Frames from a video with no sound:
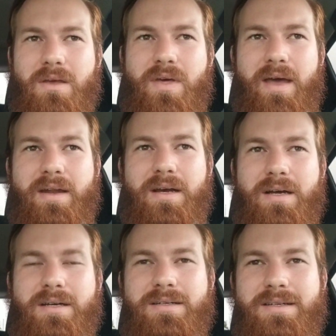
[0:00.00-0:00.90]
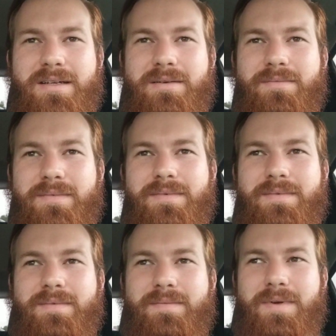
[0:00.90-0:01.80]
that uh,
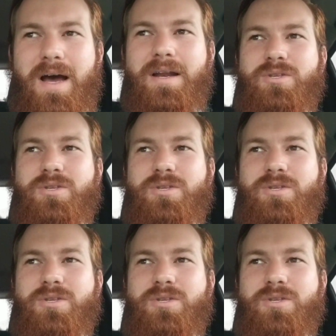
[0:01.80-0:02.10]
God